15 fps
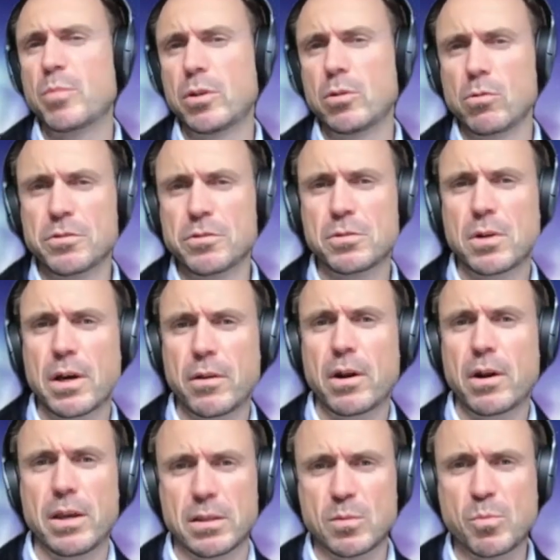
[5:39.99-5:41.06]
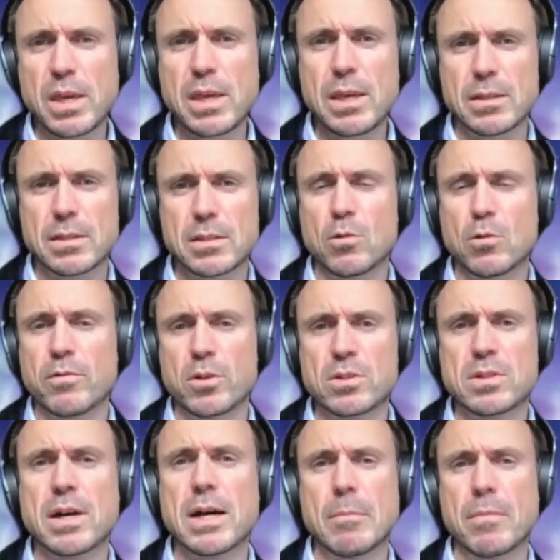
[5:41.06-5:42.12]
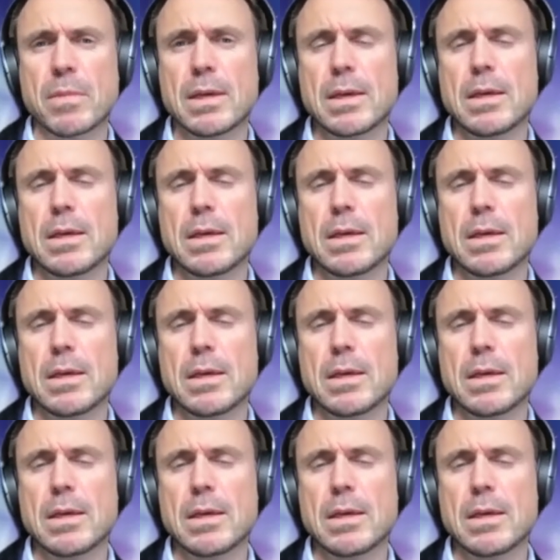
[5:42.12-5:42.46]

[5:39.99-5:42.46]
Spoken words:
but also other ISPs over time.